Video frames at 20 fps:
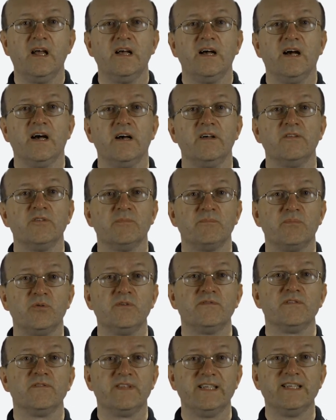The
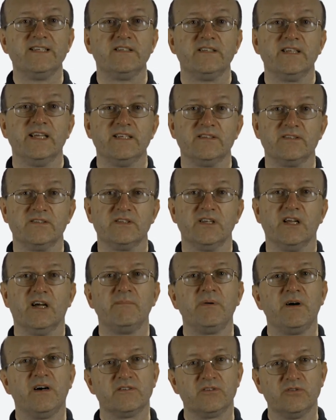proof of this test are
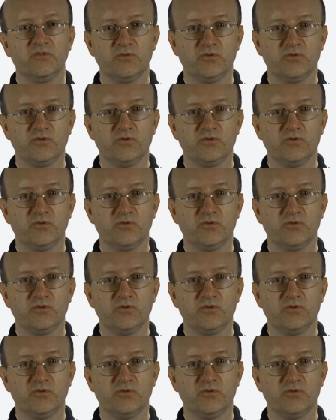part of the